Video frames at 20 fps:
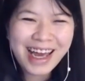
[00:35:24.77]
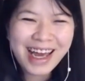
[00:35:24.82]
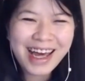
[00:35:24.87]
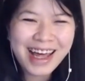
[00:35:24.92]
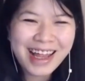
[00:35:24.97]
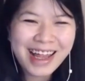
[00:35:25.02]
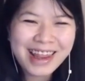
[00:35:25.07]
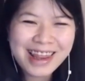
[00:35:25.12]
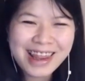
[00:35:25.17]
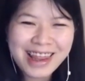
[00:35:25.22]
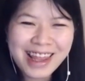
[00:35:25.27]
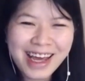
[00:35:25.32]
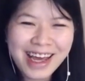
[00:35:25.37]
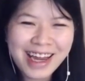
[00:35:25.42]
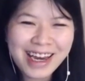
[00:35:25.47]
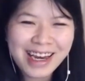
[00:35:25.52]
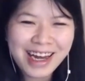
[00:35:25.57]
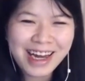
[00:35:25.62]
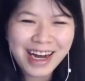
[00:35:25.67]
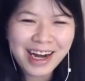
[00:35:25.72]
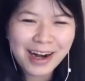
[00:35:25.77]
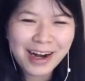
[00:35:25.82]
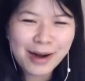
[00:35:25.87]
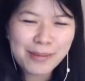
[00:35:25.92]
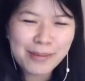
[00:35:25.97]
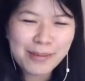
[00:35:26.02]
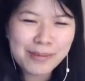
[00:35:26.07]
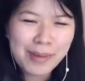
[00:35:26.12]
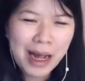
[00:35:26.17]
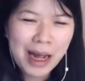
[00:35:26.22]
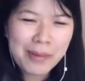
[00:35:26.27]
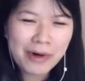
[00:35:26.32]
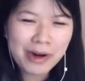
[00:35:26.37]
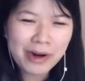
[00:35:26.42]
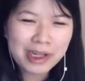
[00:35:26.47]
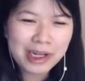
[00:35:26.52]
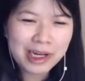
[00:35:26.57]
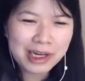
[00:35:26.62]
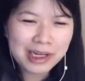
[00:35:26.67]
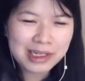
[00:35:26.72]
and then um, my
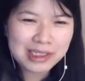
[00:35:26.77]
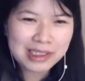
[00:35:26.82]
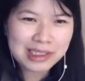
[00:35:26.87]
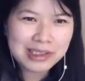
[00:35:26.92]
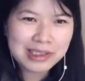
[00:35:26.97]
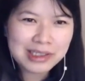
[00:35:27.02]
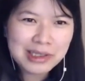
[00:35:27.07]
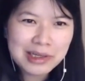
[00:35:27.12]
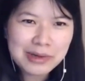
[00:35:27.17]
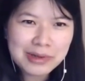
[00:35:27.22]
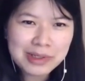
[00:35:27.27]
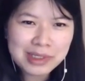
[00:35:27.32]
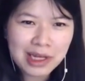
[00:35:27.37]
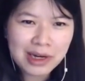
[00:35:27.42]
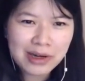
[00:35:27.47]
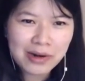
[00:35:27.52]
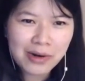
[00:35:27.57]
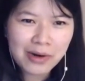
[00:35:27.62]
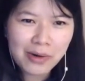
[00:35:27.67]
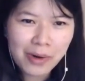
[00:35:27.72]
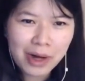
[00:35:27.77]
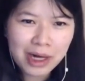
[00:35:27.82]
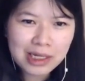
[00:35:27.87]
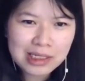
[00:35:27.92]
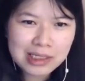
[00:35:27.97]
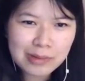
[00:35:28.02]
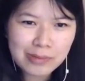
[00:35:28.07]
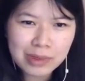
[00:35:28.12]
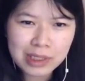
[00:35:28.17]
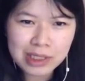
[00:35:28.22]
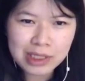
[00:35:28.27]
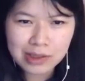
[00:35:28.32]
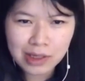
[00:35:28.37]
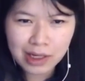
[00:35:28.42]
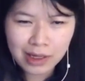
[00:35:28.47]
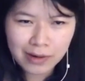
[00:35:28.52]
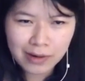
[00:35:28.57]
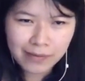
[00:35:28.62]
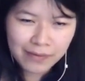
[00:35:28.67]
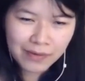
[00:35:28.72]
product is Newsletter OS, which you
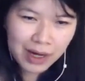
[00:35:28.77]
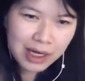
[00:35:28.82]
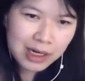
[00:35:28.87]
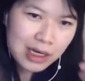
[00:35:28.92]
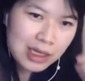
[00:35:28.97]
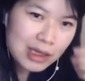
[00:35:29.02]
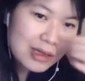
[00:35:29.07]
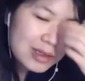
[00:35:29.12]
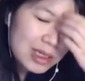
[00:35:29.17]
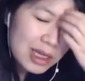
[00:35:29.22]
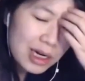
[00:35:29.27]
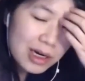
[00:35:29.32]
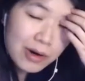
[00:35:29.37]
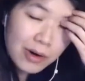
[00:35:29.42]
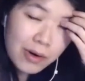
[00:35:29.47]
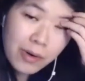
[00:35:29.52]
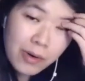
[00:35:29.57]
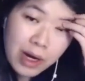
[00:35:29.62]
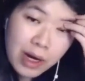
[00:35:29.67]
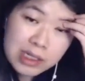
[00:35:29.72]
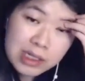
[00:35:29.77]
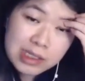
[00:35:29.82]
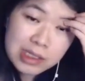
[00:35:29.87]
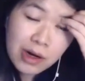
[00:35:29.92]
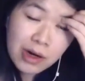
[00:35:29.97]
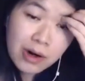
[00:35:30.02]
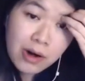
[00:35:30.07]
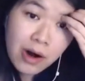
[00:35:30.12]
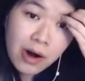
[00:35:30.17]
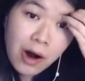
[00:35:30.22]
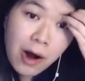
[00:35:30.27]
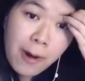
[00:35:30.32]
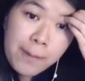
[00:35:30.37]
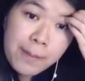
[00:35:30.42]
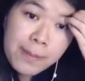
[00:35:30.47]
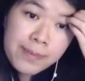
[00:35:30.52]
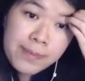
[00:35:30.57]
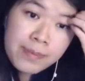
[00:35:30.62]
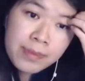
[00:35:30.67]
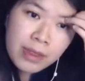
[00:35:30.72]
can find at
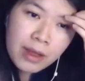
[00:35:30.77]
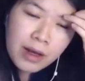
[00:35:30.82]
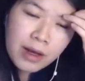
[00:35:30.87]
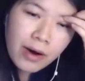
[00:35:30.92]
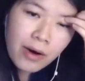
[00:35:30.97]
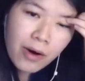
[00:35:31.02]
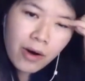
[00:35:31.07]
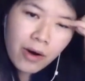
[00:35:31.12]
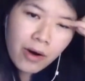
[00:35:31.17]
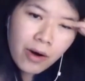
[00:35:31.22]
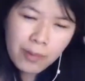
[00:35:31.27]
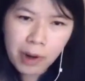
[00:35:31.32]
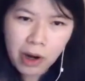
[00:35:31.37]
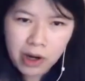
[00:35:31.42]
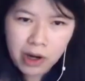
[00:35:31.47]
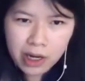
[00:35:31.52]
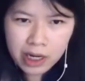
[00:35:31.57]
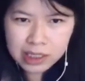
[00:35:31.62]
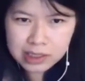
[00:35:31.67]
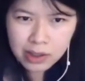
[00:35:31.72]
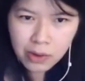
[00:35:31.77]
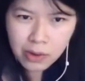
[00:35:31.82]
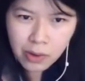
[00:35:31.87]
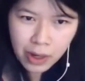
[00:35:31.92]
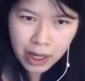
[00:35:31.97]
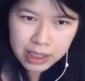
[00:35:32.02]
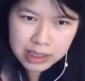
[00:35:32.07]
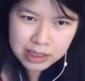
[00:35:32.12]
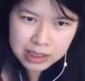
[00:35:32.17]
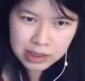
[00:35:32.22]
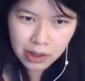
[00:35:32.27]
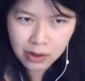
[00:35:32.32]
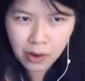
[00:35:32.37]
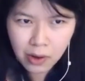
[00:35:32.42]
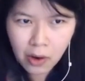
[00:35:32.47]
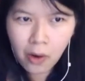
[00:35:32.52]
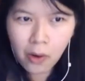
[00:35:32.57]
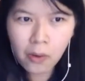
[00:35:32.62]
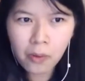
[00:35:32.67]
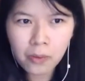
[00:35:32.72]
newsletteros.com or
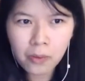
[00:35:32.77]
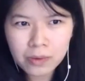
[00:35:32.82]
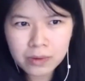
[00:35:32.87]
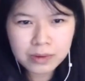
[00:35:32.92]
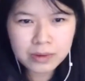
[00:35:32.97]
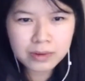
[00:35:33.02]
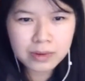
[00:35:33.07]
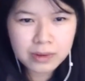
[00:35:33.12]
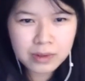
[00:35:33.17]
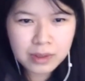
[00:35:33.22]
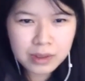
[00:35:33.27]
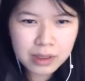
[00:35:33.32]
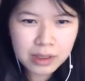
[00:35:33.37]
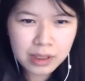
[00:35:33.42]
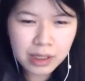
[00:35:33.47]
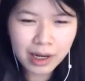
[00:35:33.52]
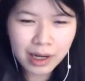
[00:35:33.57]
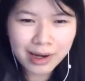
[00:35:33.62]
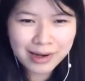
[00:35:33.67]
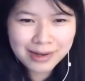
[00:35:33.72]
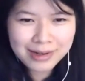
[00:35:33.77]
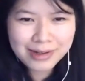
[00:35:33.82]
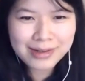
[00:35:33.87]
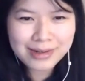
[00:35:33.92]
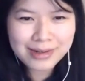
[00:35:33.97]
podcastos.co. Yeah.